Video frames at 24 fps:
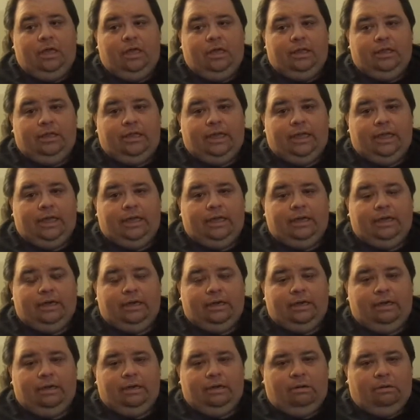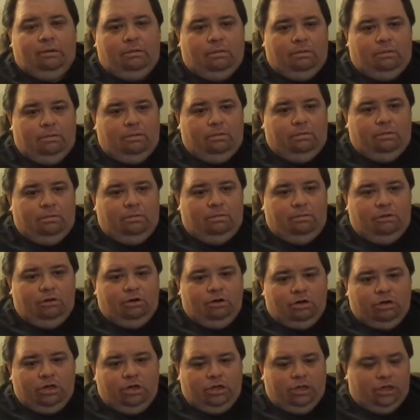then
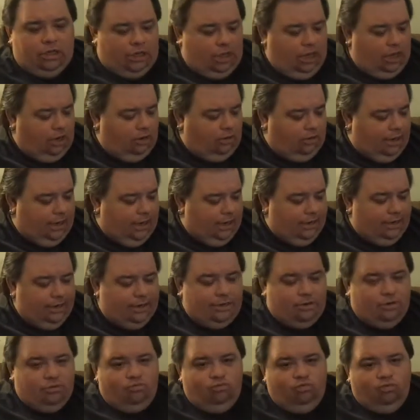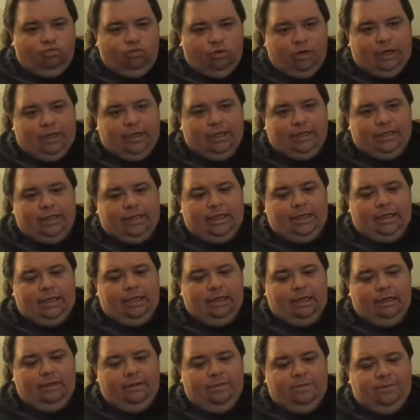you're good to go. It really
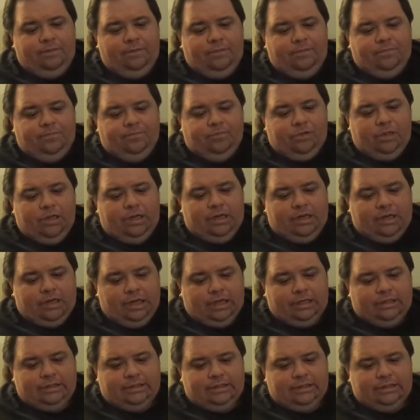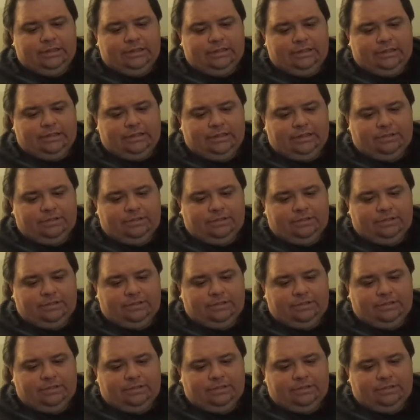doesn't.